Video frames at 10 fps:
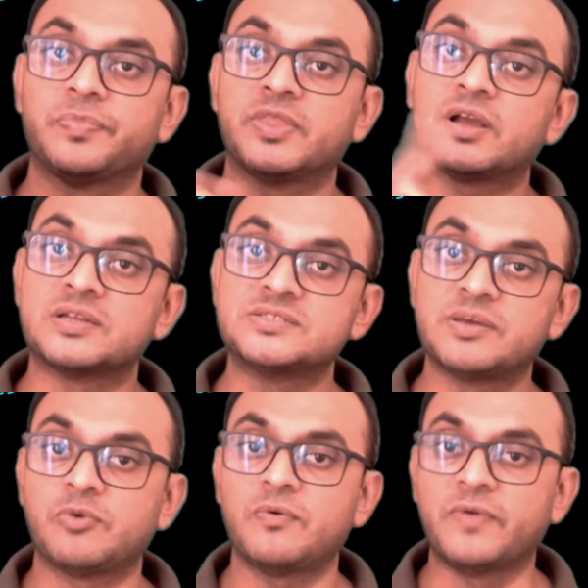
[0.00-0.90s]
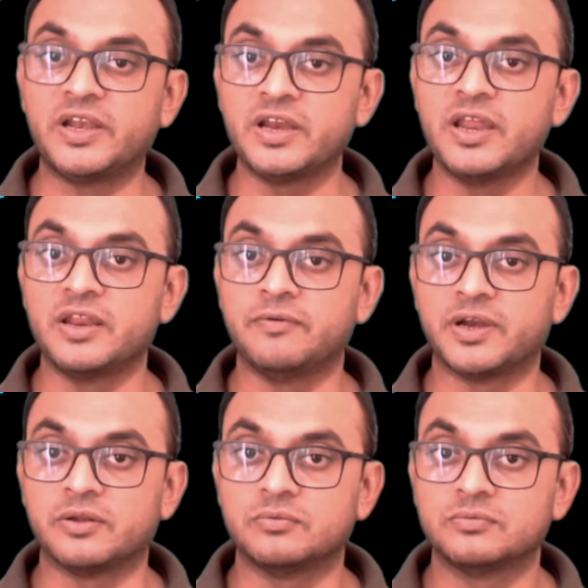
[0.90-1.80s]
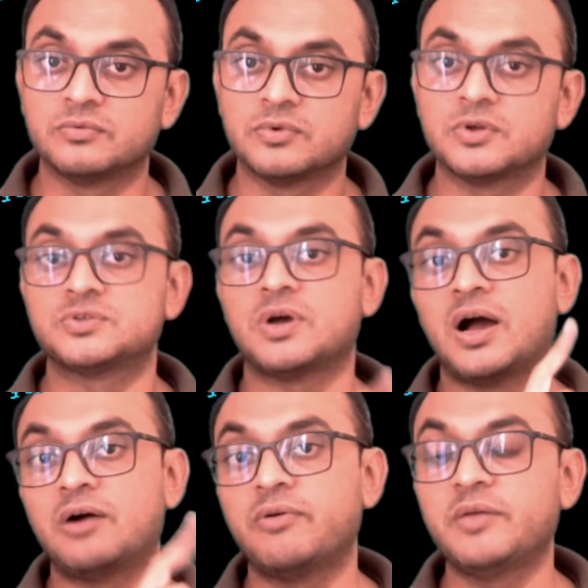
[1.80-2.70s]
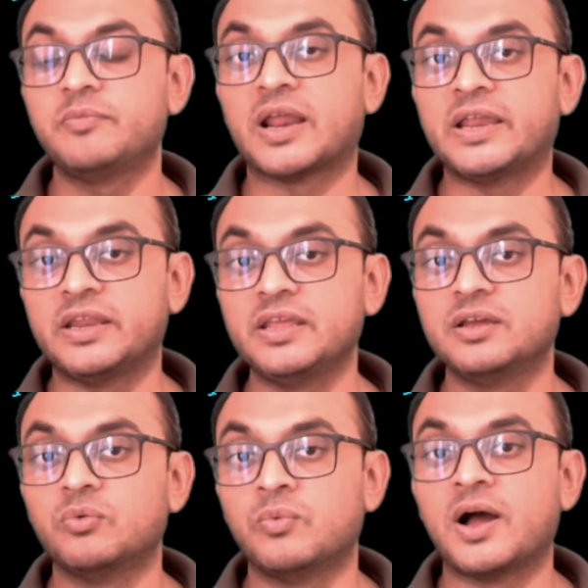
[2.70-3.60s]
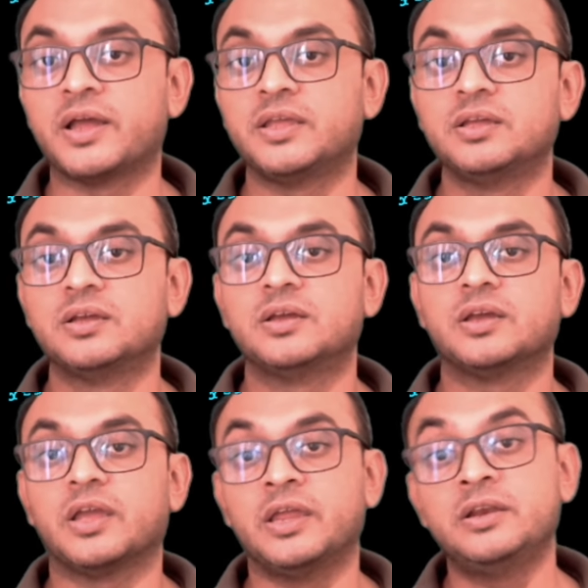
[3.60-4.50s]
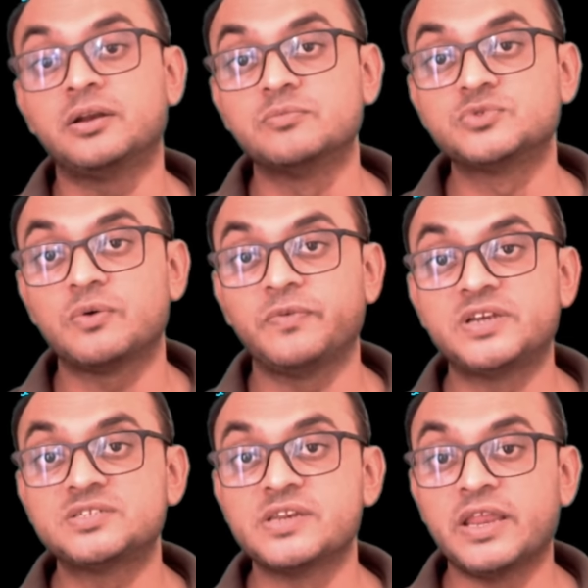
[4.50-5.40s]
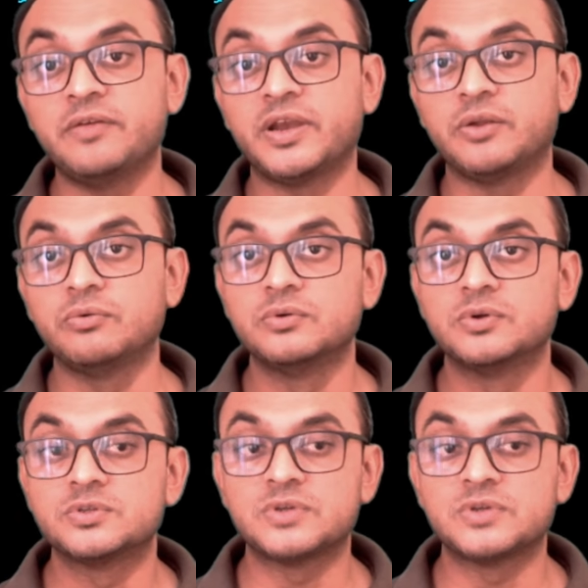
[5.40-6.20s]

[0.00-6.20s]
the concept of antiderivative. So how I am writing y in terms of its derivative?